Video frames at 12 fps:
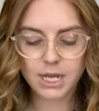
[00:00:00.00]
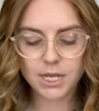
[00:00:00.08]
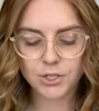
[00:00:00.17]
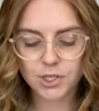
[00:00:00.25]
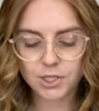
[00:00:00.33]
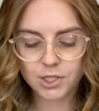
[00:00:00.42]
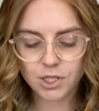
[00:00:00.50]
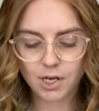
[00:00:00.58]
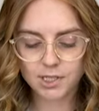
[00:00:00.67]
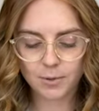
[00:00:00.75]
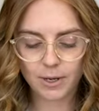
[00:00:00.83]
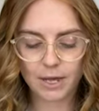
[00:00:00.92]
Jesus
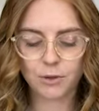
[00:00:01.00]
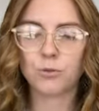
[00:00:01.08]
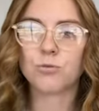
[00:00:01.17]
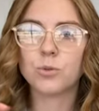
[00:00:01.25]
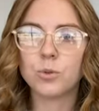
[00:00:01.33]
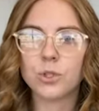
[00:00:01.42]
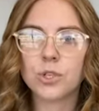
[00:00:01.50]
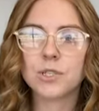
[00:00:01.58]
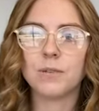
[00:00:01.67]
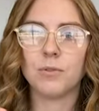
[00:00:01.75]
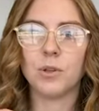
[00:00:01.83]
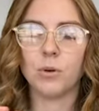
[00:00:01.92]
talks about how the rulers
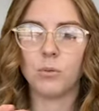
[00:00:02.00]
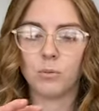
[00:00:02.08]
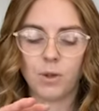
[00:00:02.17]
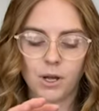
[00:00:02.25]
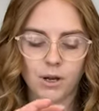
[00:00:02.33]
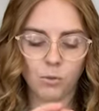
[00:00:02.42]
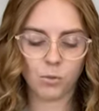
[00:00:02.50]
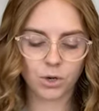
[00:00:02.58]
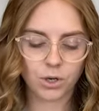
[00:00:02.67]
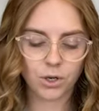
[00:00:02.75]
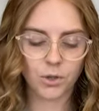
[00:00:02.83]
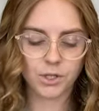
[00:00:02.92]
of the uh,
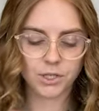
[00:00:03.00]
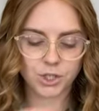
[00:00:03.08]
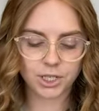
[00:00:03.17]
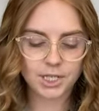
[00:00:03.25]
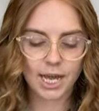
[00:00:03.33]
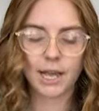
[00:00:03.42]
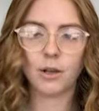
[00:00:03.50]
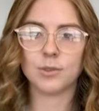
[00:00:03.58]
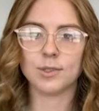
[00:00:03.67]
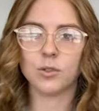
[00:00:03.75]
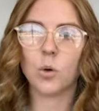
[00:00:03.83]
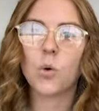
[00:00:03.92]
world, the
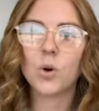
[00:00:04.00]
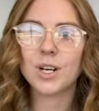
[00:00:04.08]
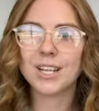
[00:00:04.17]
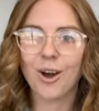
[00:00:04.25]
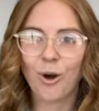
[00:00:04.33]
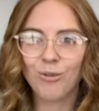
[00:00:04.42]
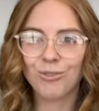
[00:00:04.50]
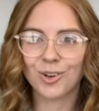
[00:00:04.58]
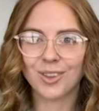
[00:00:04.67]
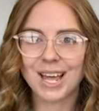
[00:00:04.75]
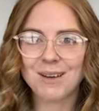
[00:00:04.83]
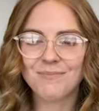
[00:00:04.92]
Gentiles, lord it over
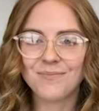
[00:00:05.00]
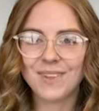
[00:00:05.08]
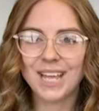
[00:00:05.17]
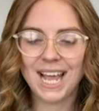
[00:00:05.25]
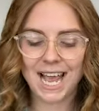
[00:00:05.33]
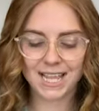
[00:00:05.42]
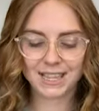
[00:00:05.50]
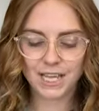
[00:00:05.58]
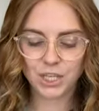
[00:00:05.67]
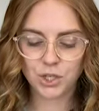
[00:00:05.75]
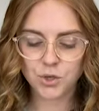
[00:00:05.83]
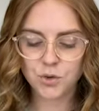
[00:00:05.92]
them, and they
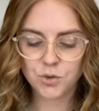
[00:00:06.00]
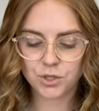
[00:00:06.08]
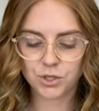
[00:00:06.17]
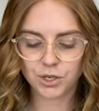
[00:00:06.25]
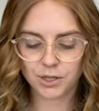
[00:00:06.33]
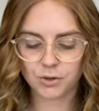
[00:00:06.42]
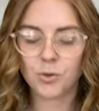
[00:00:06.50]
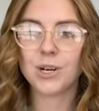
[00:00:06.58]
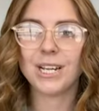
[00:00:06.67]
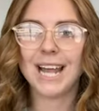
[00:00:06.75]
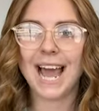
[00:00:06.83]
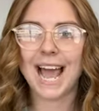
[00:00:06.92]
use their
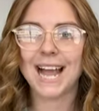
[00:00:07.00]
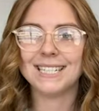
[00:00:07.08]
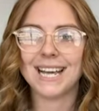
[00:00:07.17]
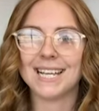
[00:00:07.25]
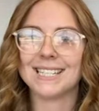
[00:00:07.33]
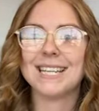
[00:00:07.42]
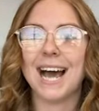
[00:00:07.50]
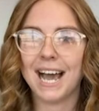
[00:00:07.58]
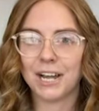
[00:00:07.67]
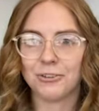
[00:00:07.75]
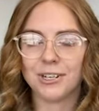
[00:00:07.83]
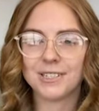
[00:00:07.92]
authority to act as
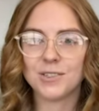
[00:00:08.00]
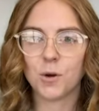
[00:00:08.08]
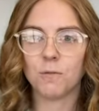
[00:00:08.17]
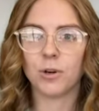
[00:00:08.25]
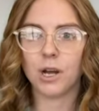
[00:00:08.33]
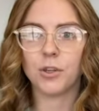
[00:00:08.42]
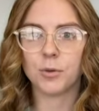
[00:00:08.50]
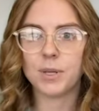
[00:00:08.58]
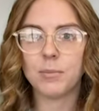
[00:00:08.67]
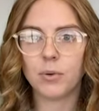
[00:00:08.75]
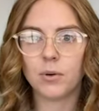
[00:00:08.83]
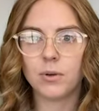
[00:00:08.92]
tyrants over other
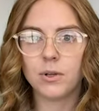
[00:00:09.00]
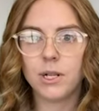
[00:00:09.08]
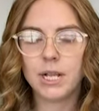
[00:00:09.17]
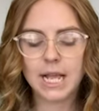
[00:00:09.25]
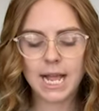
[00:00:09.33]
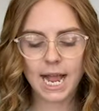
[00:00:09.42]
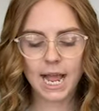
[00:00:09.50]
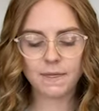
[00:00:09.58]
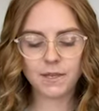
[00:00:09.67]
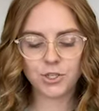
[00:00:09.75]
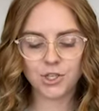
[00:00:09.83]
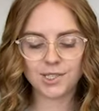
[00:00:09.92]
people. And
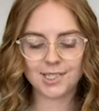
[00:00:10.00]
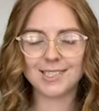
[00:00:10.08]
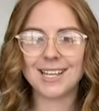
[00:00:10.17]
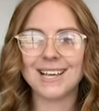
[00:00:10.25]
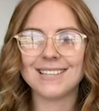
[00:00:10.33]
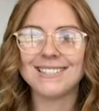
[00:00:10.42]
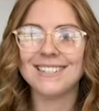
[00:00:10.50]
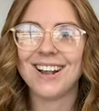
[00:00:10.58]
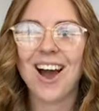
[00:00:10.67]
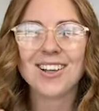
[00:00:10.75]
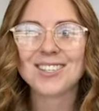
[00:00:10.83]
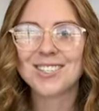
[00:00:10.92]
then Jesus says,
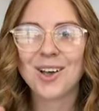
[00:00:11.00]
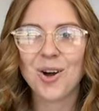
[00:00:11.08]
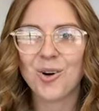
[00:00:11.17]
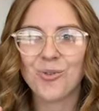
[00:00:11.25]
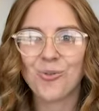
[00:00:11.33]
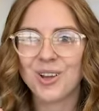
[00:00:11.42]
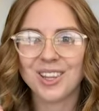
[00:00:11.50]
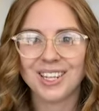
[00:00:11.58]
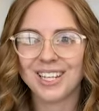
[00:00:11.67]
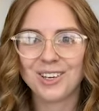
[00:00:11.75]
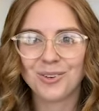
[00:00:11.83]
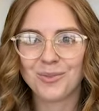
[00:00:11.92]
Not so with
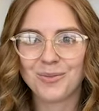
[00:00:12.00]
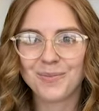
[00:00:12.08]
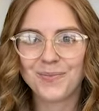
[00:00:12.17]
you.